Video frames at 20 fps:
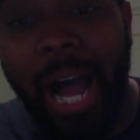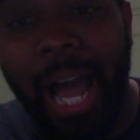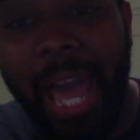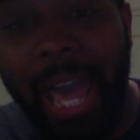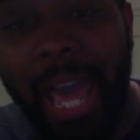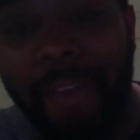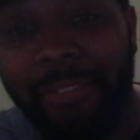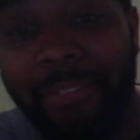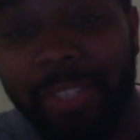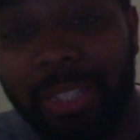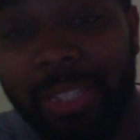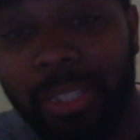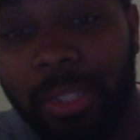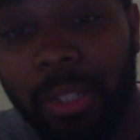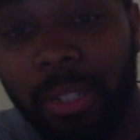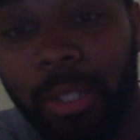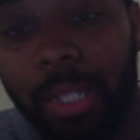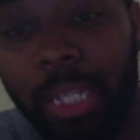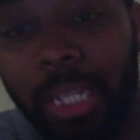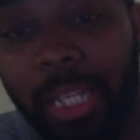haven't
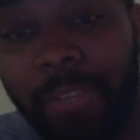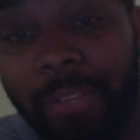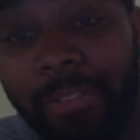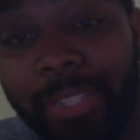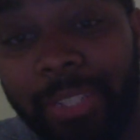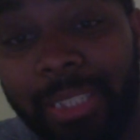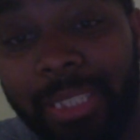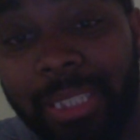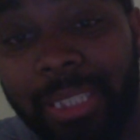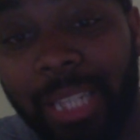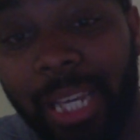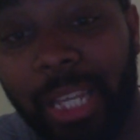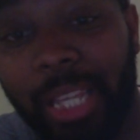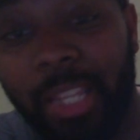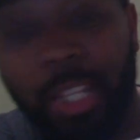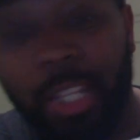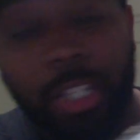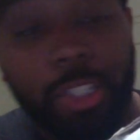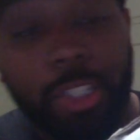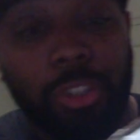even
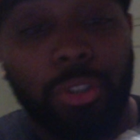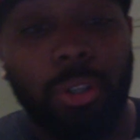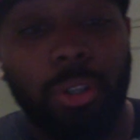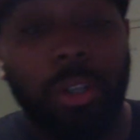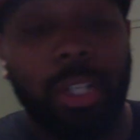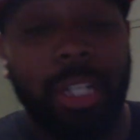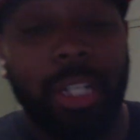seen the controller